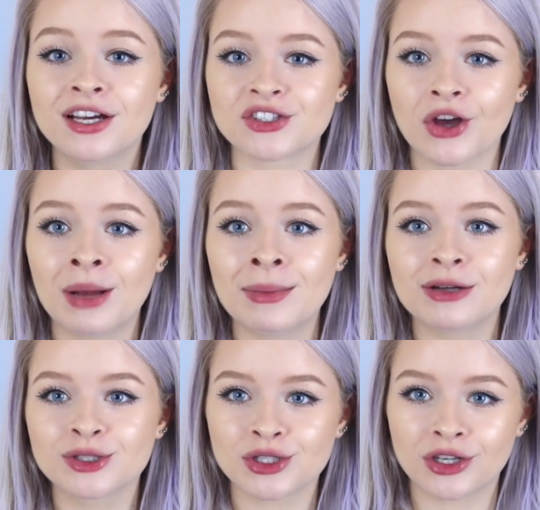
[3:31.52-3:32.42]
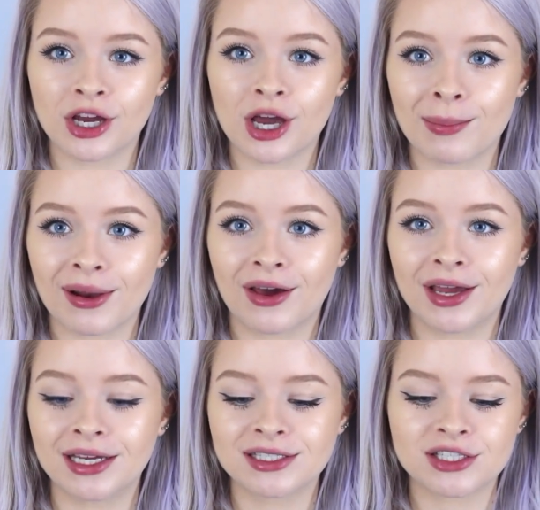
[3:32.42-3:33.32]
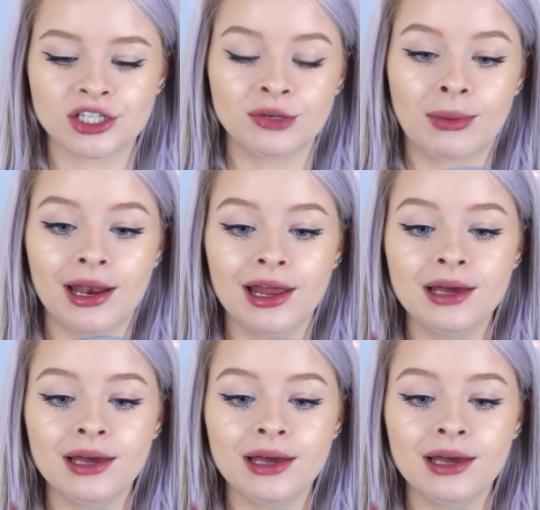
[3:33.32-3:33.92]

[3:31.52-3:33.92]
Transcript: So I'm now just gonna apply it to my